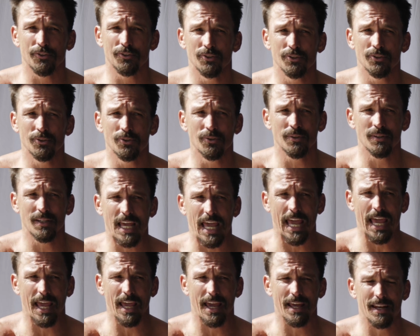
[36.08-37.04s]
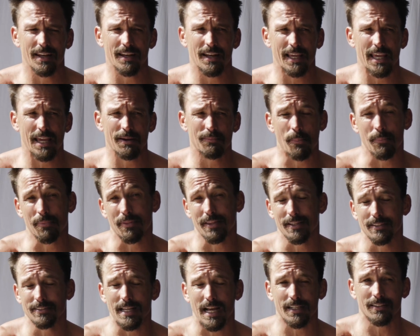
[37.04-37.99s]
or two, and I can't remember the
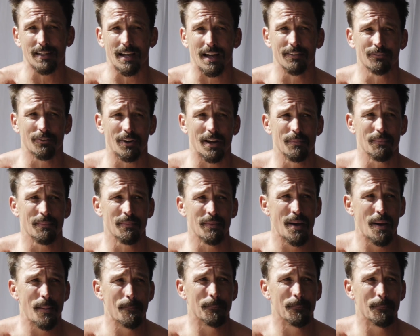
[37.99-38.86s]
exact time frame,